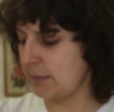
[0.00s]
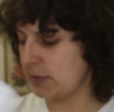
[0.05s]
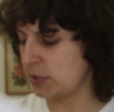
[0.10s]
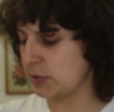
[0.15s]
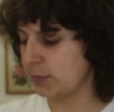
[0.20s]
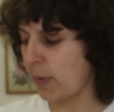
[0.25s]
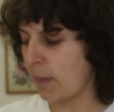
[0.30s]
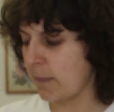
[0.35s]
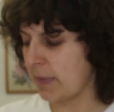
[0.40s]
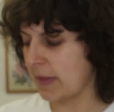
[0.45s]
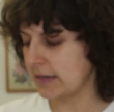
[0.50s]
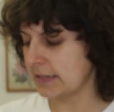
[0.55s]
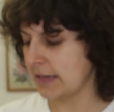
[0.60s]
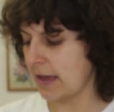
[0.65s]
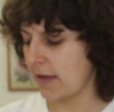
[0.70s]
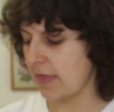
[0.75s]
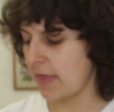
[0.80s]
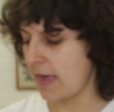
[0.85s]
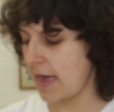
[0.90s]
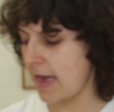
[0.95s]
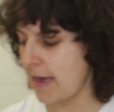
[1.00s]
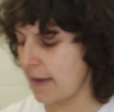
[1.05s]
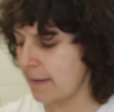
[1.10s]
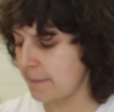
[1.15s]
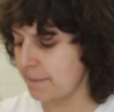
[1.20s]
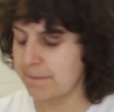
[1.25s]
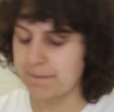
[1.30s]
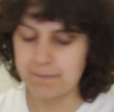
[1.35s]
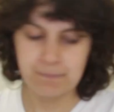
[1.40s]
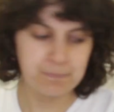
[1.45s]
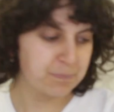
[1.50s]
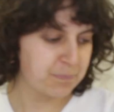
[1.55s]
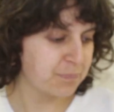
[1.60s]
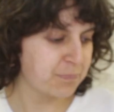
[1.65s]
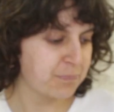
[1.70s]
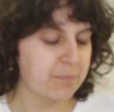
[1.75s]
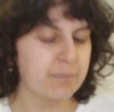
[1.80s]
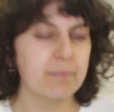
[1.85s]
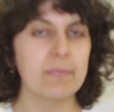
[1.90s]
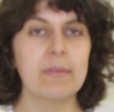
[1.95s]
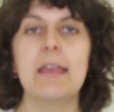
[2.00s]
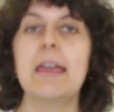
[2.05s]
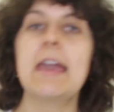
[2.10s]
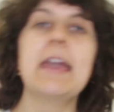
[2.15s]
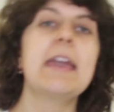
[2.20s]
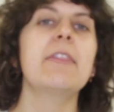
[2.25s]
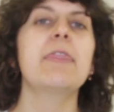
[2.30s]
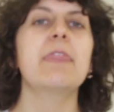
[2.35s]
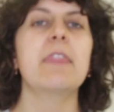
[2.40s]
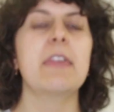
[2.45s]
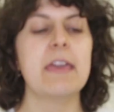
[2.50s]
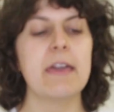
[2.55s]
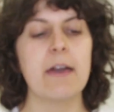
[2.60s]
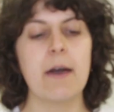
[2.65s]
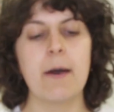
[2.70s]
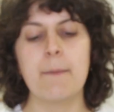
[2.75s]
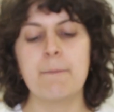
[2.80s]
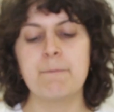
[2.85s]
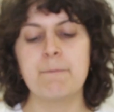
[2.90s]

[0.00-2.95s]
Let me just pop that down there. In the